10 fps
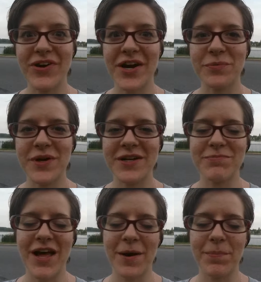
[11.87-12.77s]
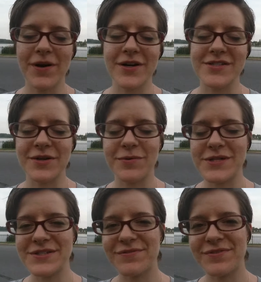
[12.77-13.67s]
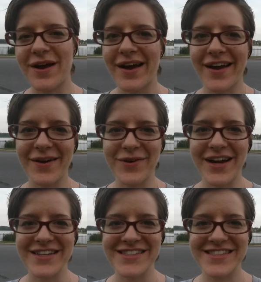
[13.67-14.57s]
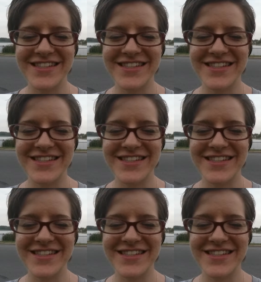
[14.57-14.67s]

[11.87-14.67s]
red-winged blackbirds that always fly where I can